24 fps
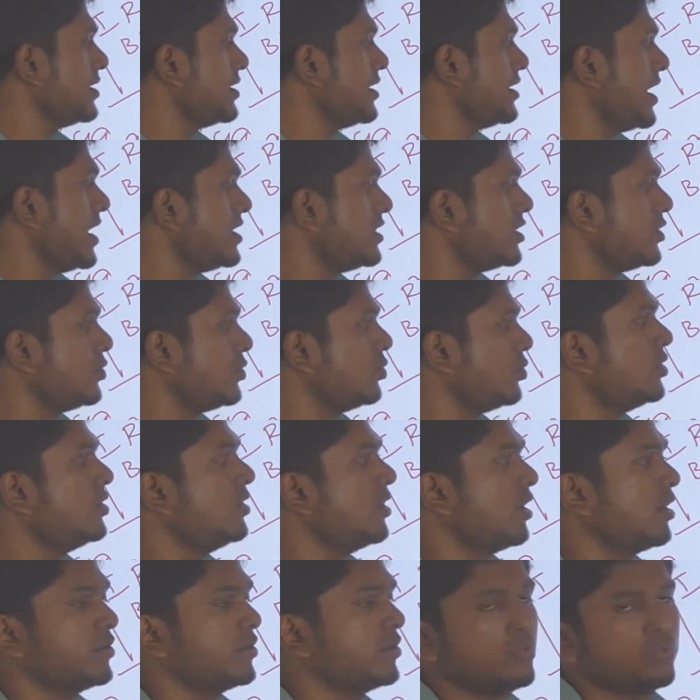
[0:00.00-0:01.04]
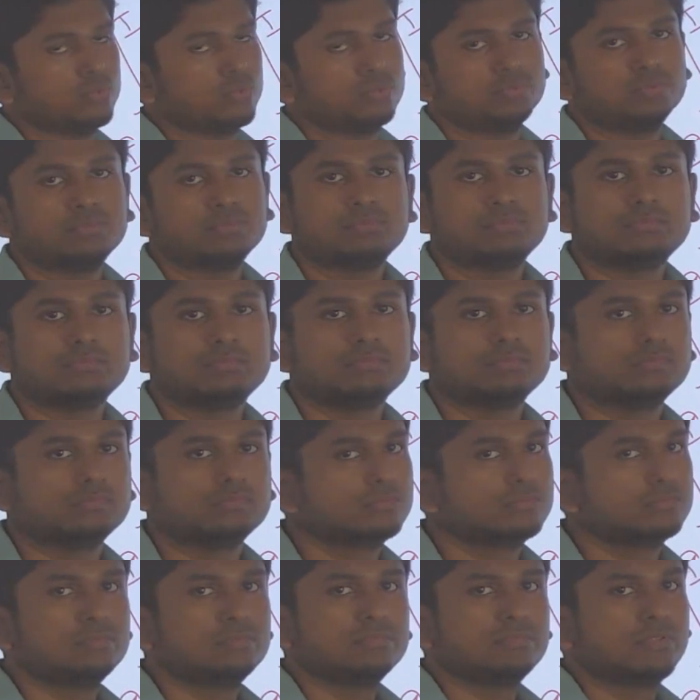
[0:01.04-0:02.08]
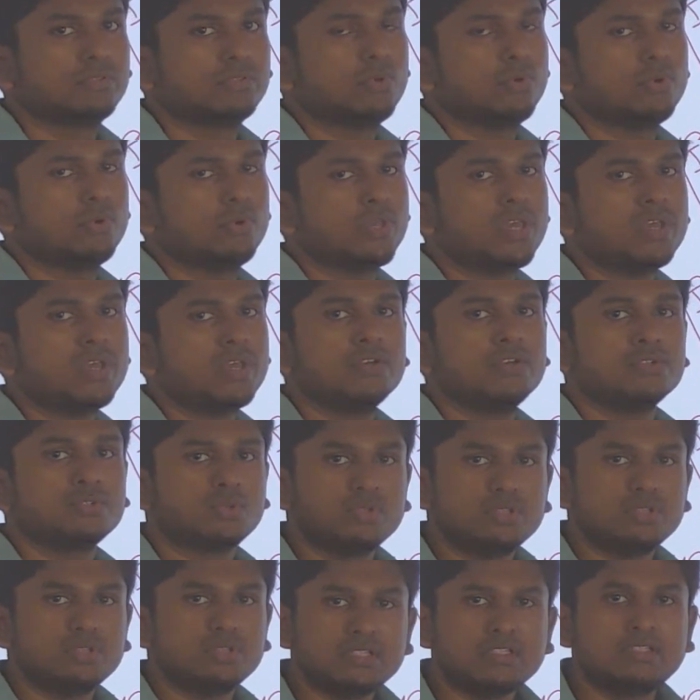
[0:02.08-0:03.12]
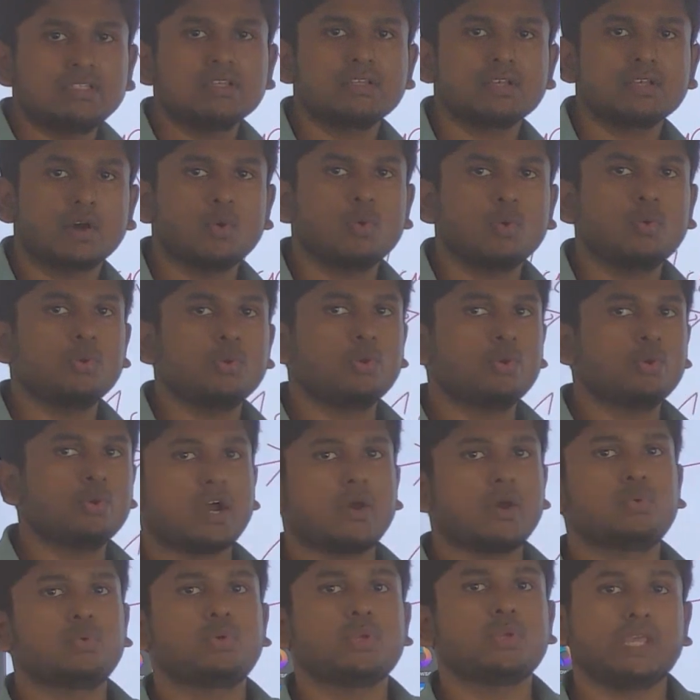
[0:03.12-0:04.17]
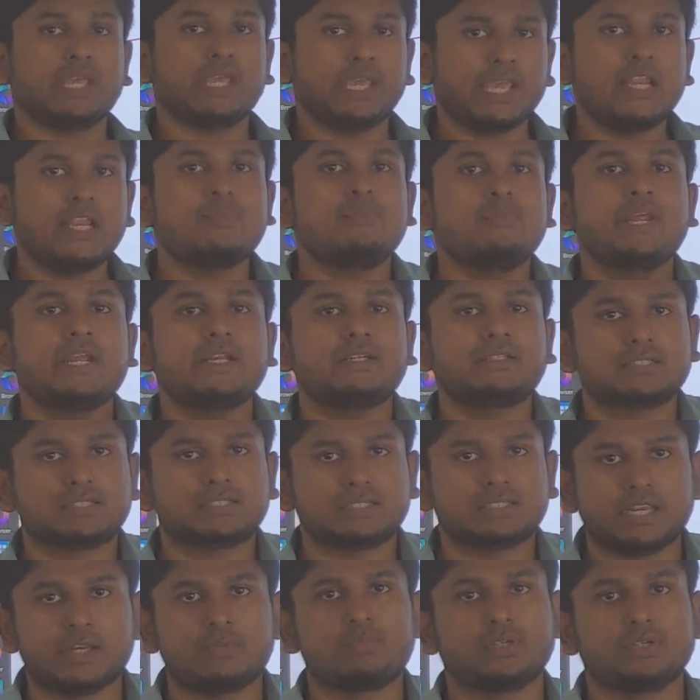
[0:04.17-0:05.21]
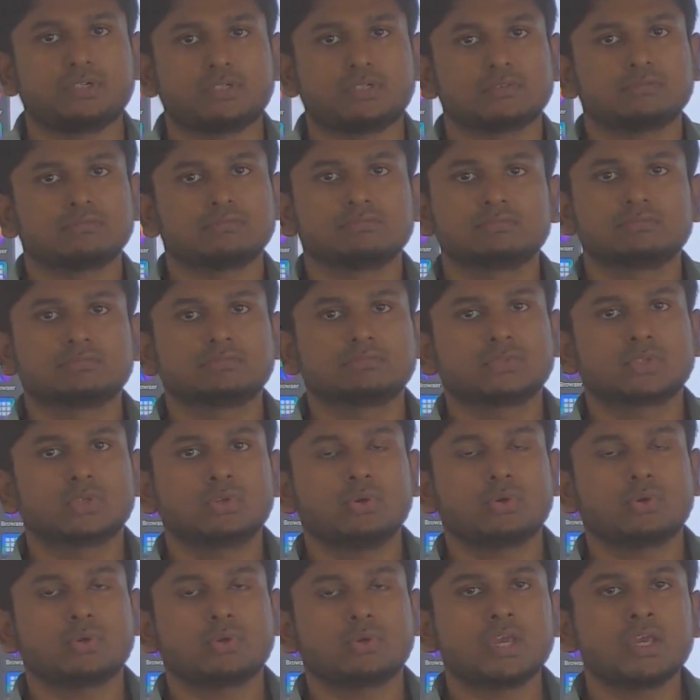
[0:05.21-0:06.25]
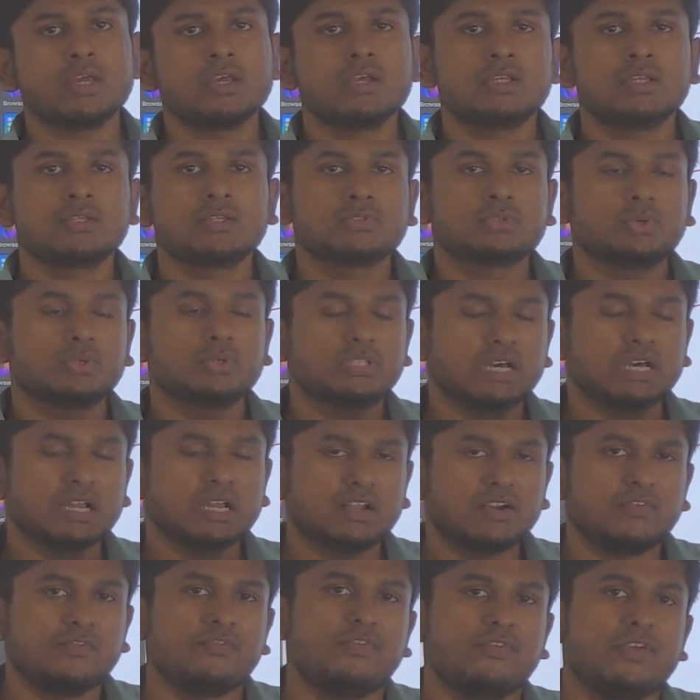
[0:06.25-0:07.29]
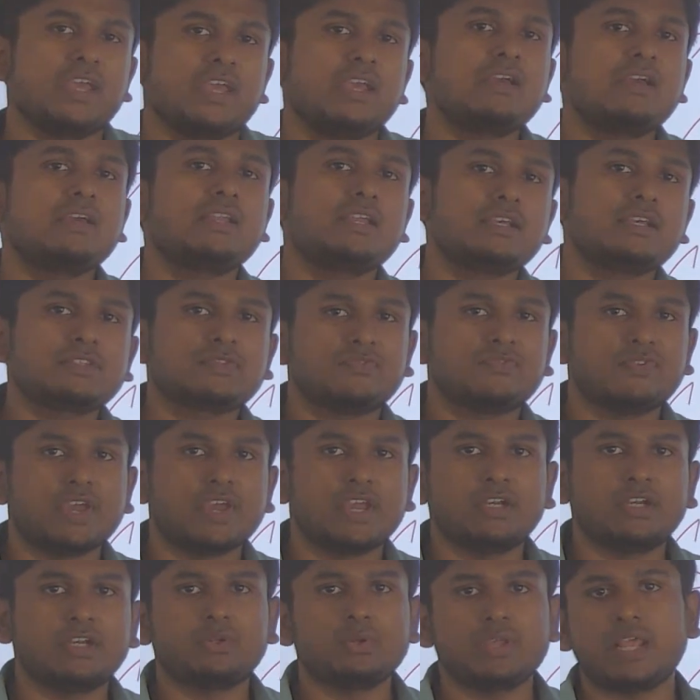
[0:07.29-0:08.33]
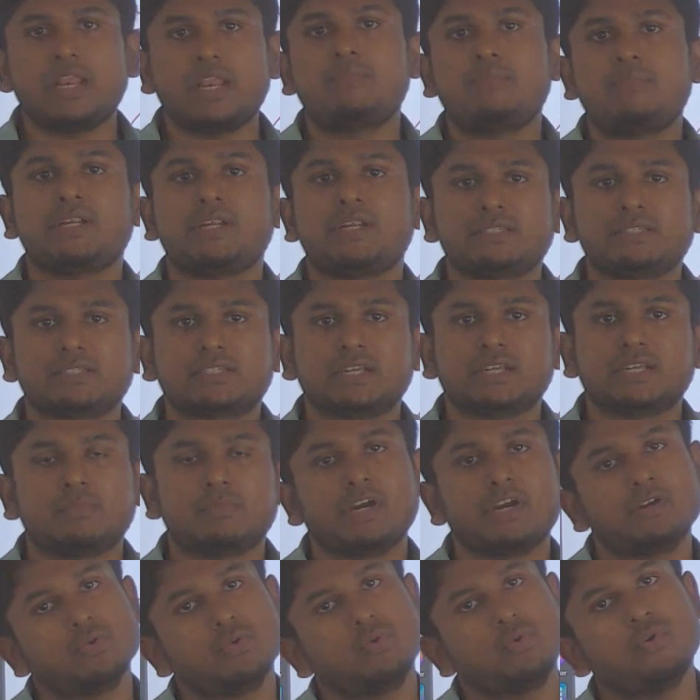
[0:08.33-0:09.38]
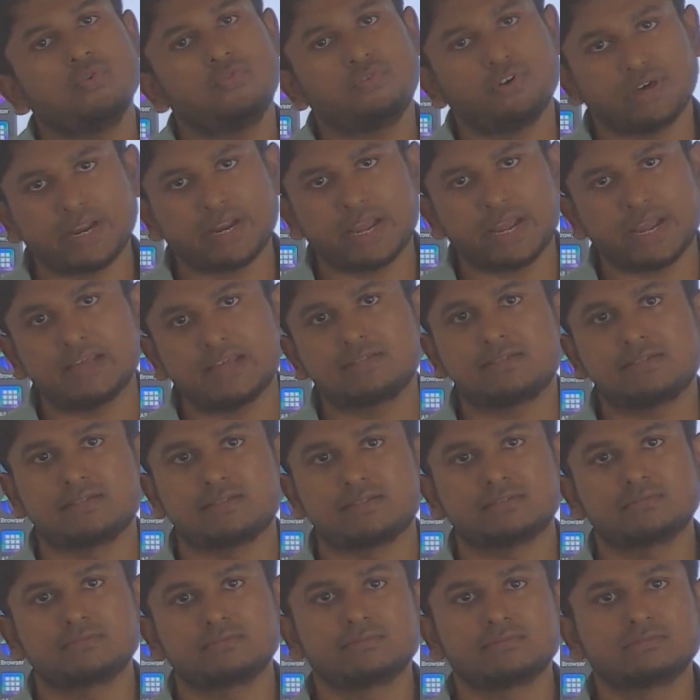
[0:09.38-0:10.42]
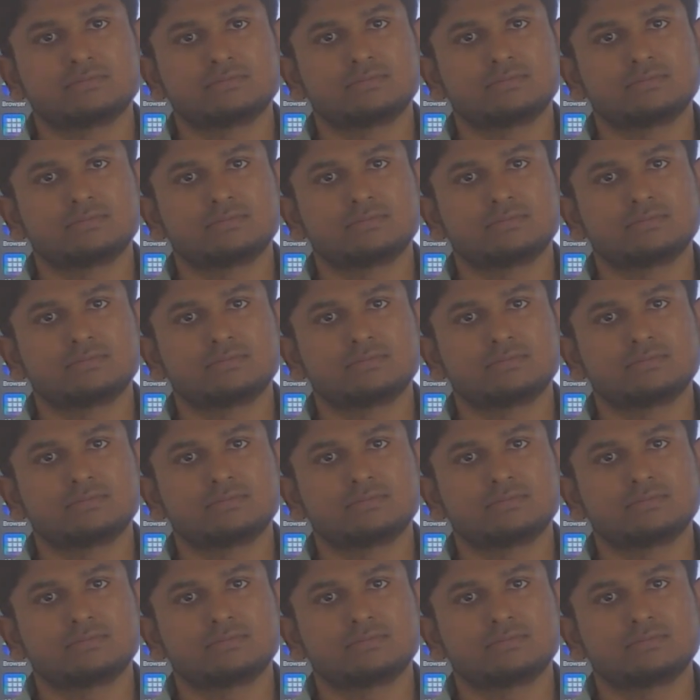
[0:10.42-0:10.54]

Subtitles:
is neither one nor two, okay? So this is how you have to eliminate the statement, okay? So there are various way to eliminate the statement and go for an answer,